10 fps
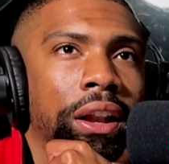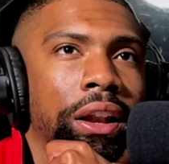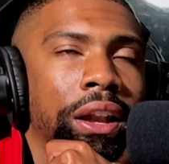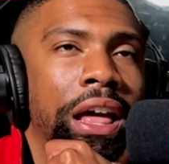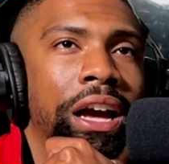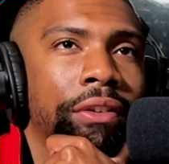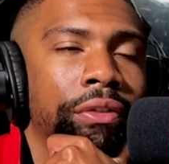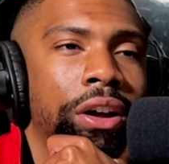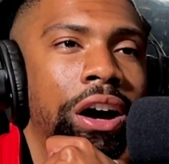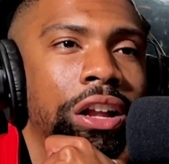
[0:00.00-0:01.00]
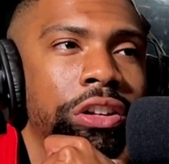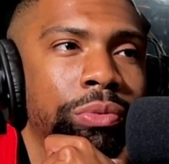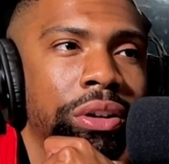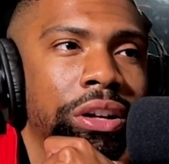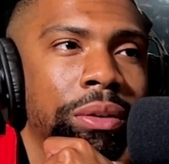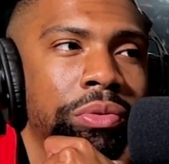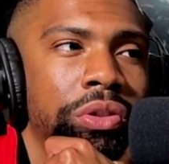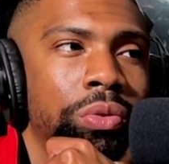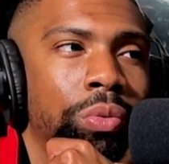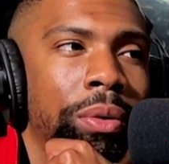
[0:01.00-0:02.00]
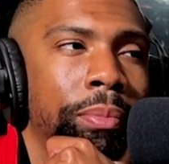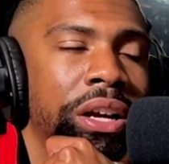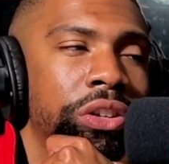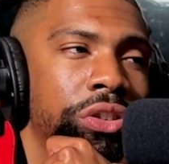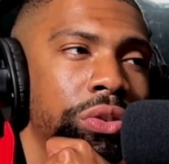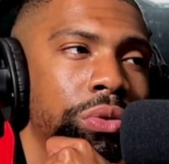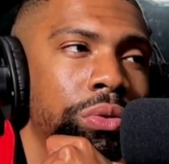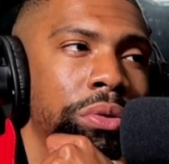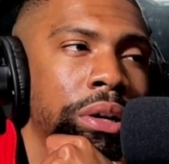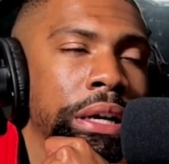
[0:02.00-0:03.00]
lack of knowledge when it comes to what makes you